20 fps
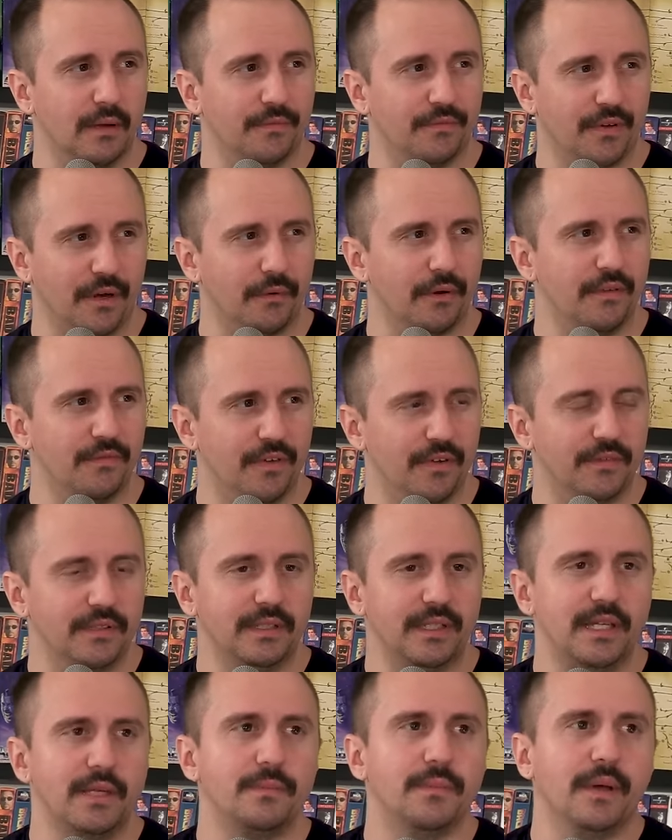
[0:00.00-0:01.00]
very
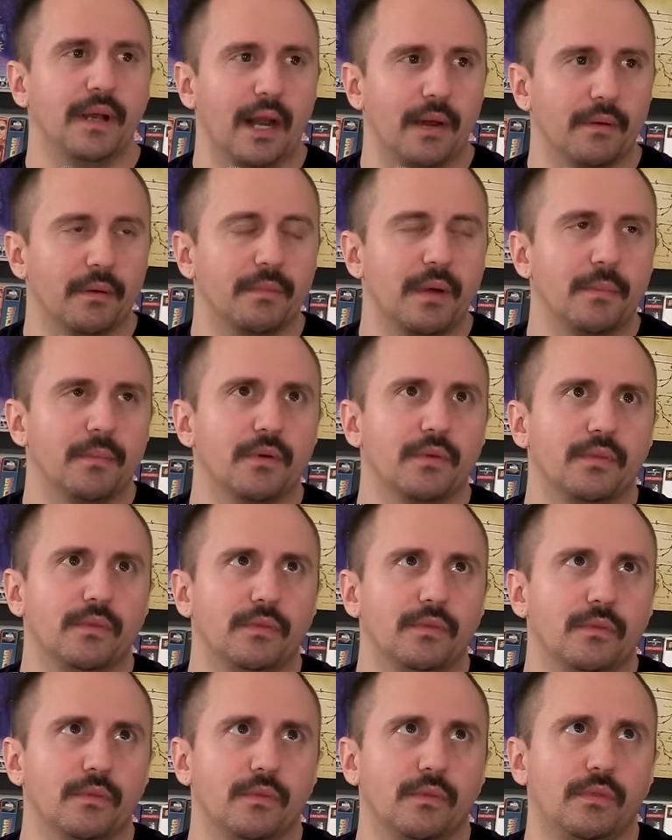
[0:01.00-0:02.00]
vividly, but I remember
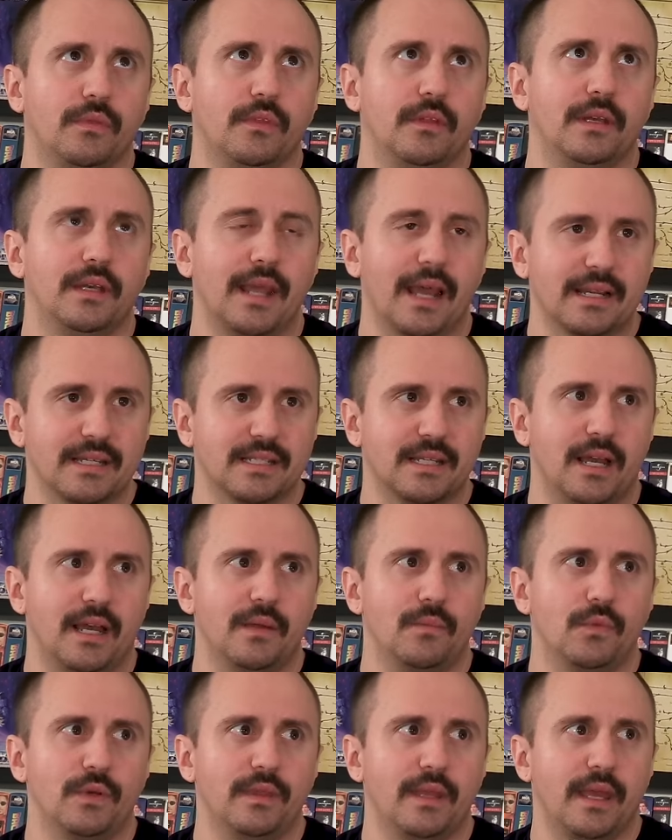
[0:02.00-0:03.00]
the next
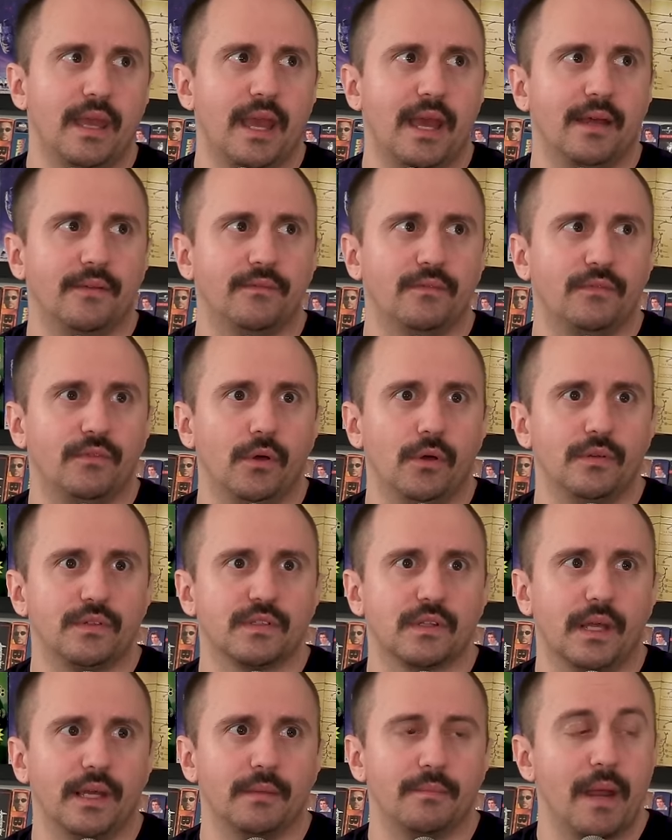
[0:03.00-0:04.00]
time when they have
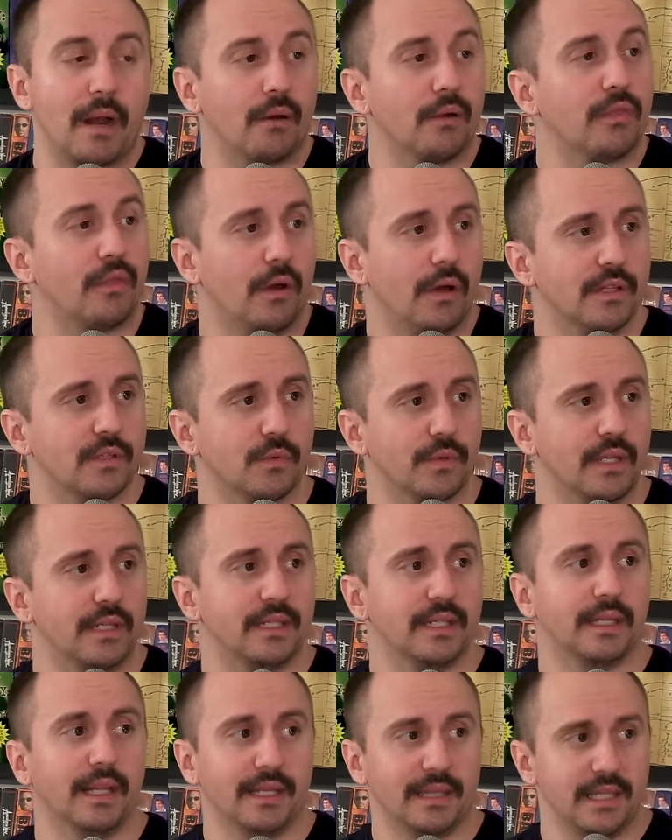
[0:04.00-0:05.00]
those like marathons where they
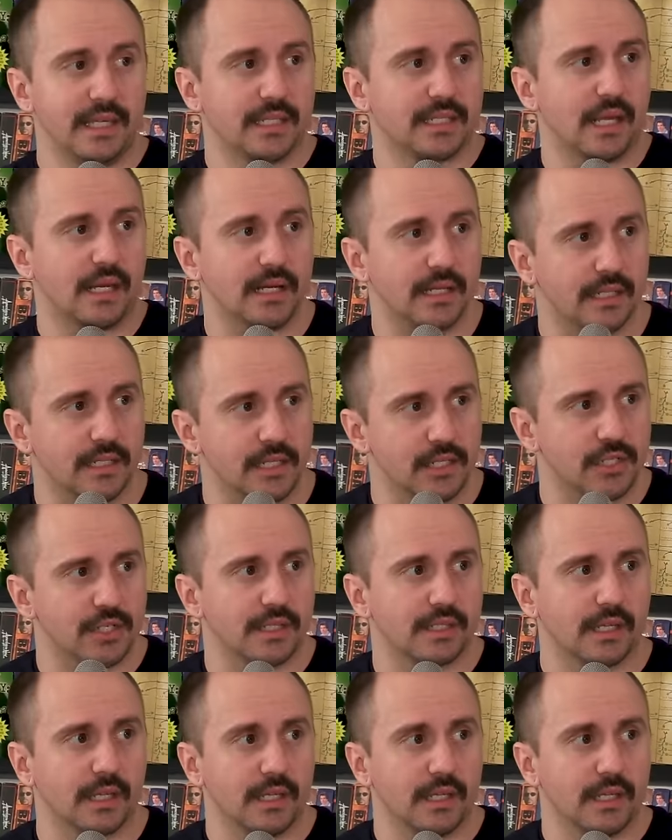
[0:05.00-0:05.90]
did like the extended editions,